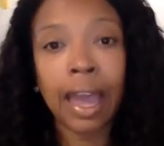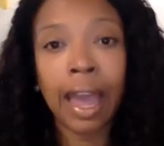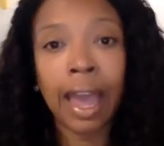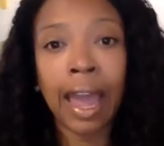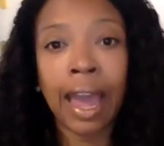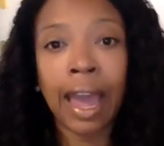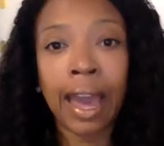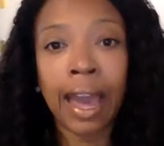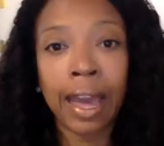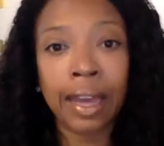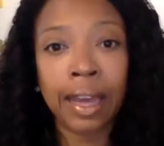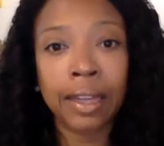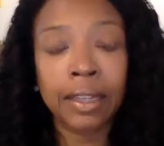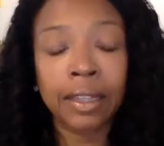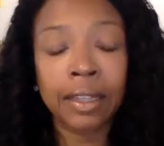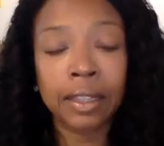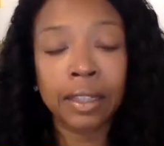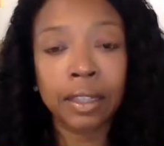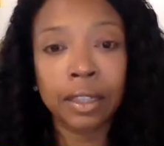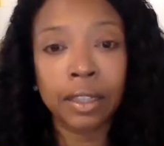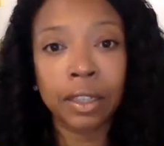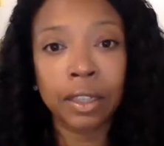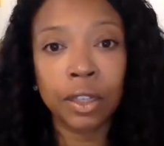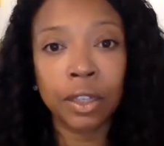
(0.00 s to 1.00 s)

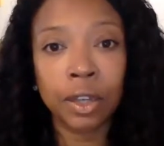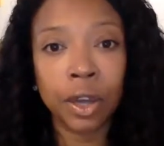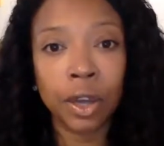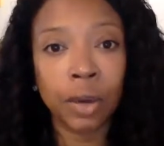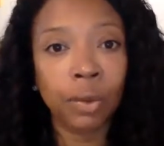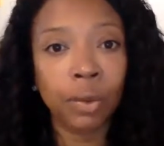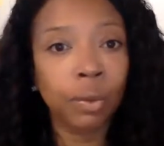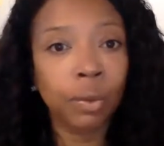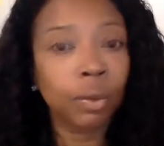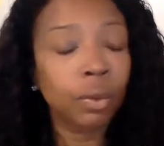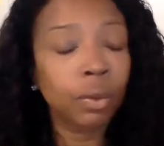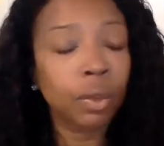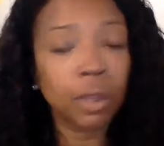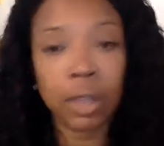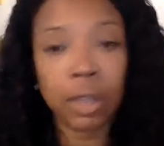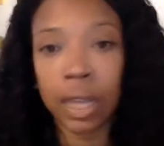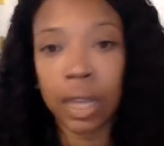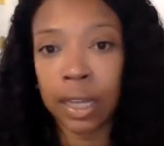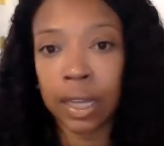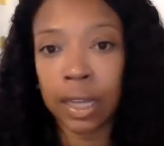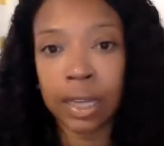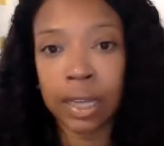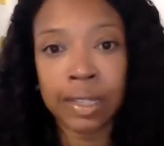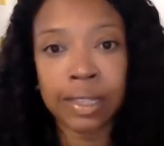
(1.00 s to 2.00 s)
And,
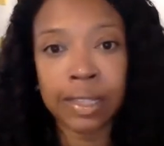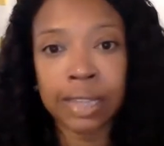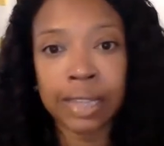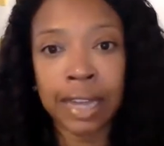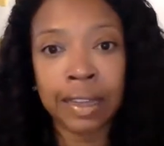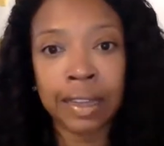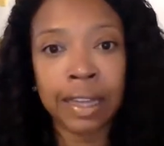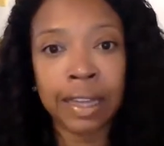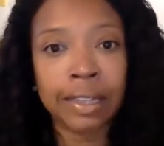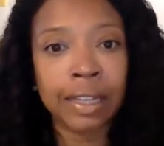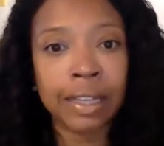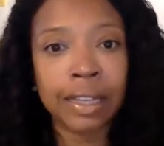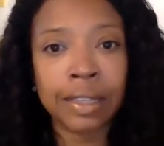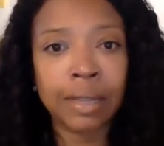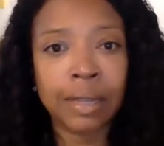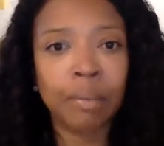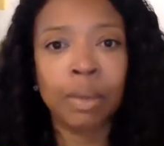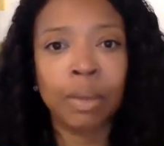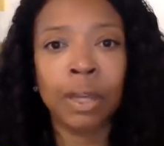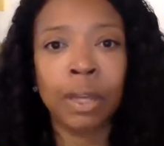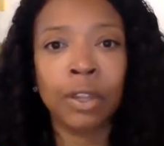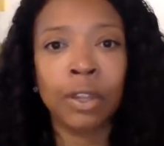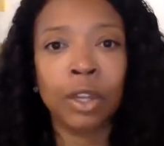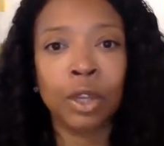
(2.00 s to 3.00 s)
like I said, that
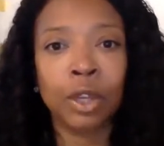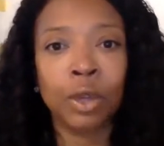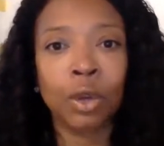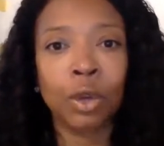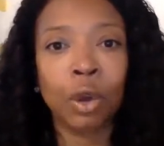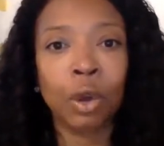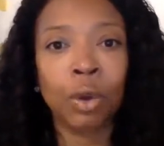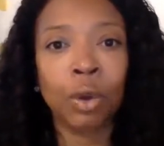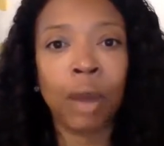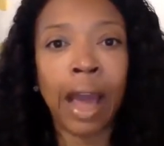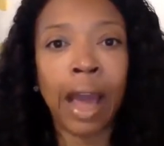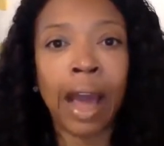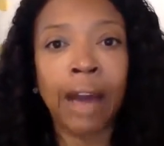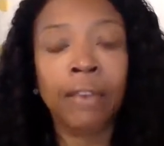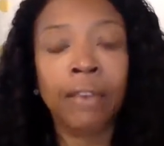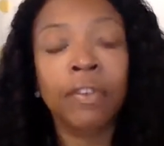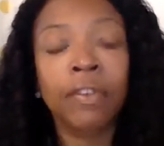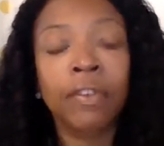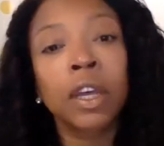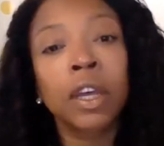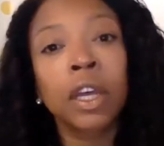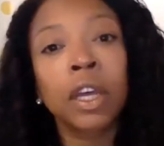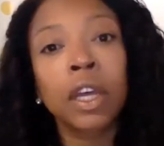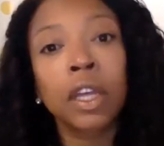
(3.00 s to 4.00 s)
doesn't mean that you don't have